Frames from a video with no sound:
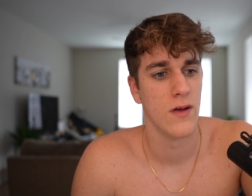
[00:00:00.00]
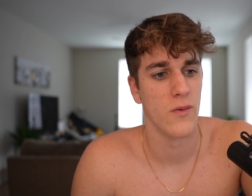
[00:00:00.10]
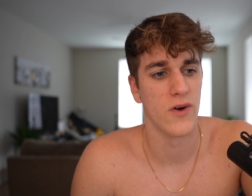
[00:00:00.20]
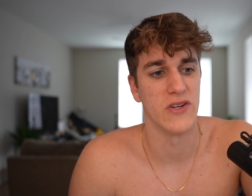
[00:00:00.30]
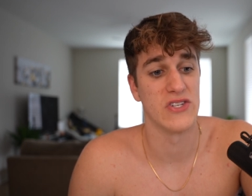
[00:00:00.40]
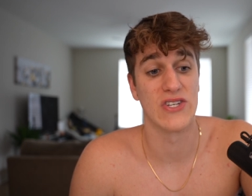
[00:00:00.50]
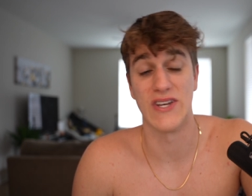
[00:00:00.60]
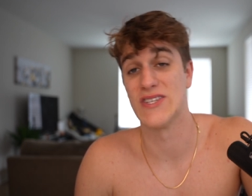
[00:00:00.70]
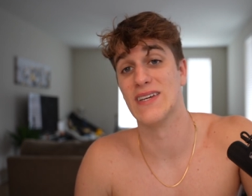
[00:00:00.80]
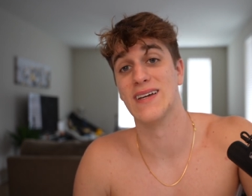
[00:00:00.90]
We're not
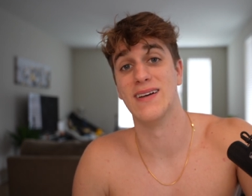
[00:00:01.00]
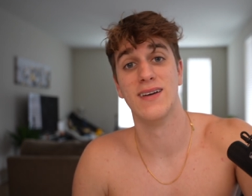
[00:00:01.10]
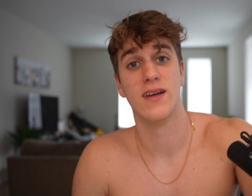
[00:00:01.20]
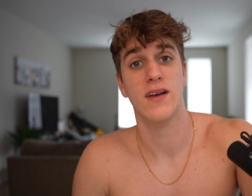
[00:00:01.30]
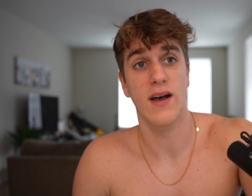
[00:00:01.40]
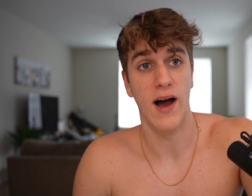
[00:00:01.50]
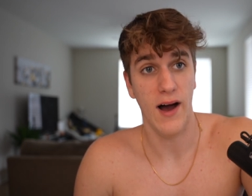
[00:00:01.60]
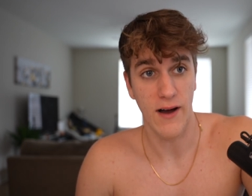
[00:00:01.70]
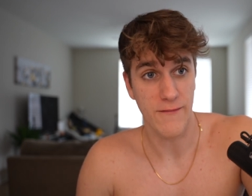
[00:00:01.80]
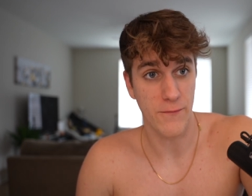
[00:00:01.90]
discussing
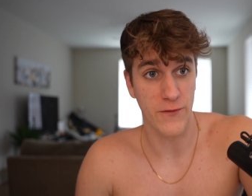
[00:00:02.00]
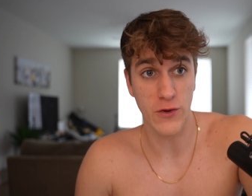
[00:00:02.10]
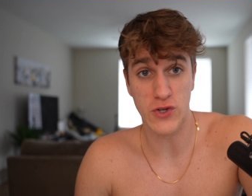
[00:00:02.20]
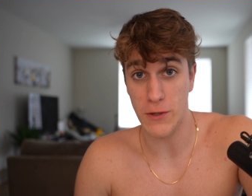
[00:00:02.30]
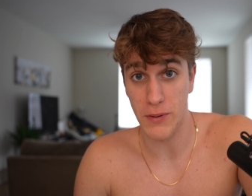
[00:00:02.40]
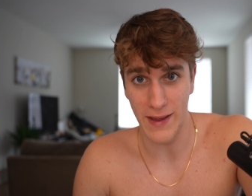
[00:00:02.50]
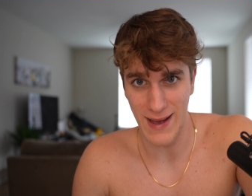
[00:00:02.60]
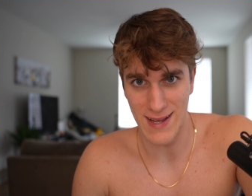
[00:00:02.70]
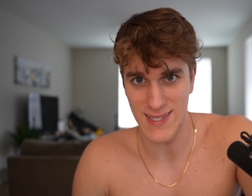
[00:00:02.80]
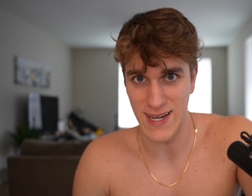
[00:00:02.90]
future
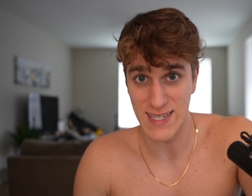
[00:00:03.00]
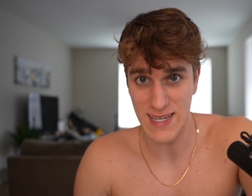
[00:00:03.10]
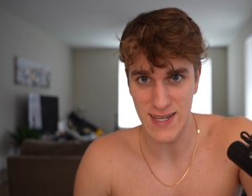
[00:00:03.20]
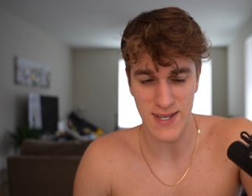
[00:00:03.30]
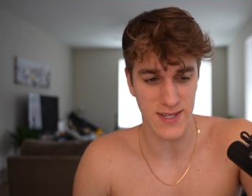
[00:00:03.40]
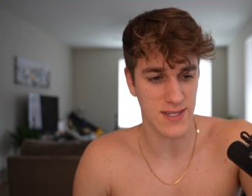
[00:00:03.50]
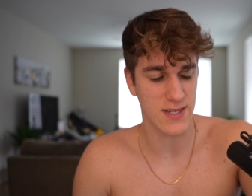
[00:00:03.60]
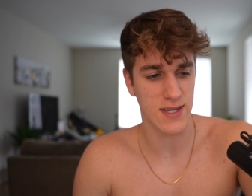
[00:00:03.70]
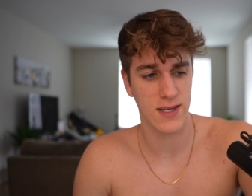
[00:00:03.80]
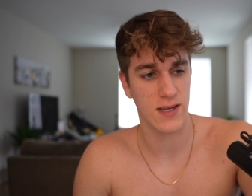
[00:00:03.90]
plans,
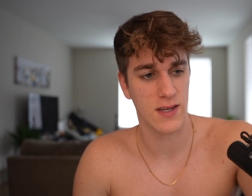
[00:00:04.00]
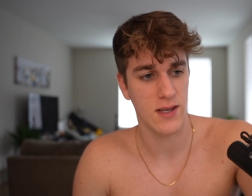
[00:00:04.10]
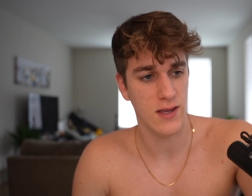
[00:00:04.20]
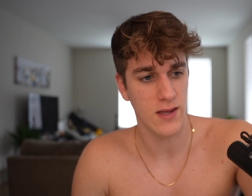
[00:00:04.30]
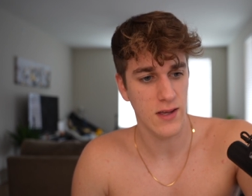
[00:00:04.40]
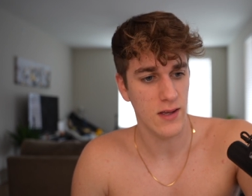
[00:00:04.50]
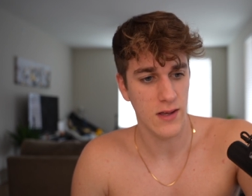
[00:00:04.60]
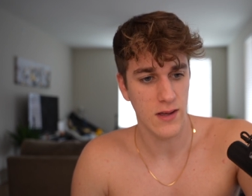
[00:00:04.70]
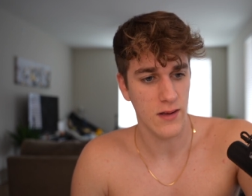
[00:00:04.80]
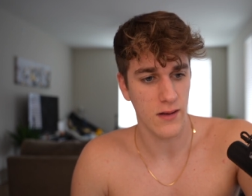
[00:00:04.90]
ideas,
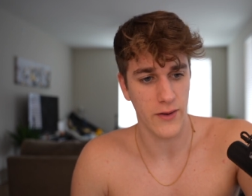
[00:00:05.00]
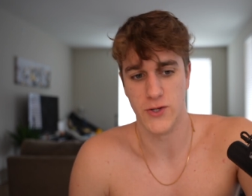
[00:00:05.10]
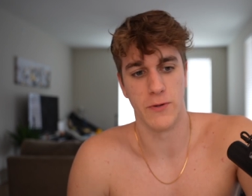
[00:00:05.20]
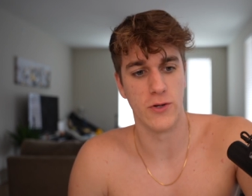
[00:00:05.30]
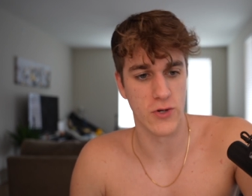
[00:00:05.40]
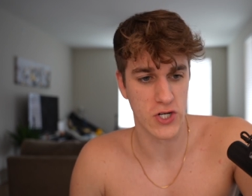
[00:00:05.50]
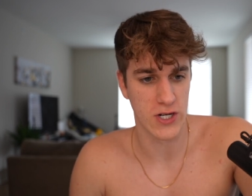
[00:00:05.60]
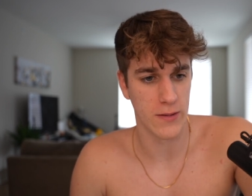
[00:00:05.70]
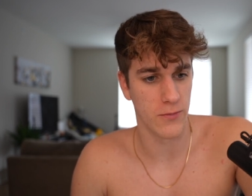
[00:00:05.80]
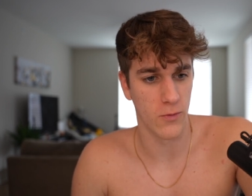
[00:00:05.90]

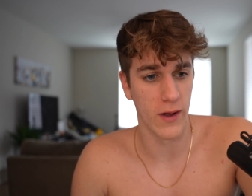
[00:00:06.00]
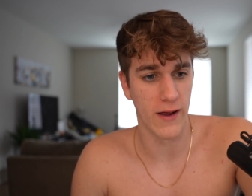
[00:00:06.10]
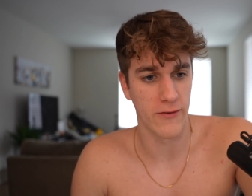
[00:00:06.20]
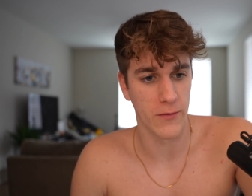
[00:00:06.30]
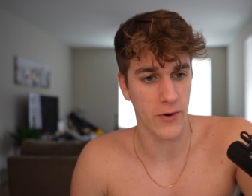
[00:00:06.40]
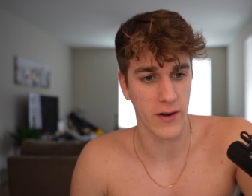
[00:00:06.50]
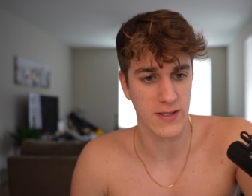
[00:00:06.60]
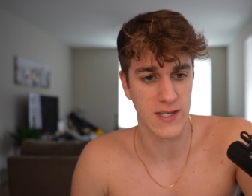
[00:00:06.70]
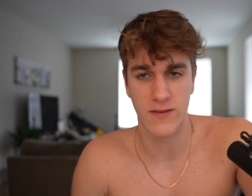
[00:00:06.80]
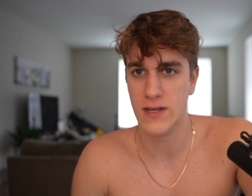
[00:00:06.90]
entrepreneurship, whatever,
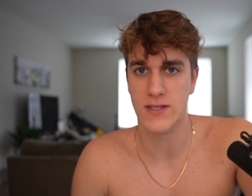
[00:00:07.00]
productivity,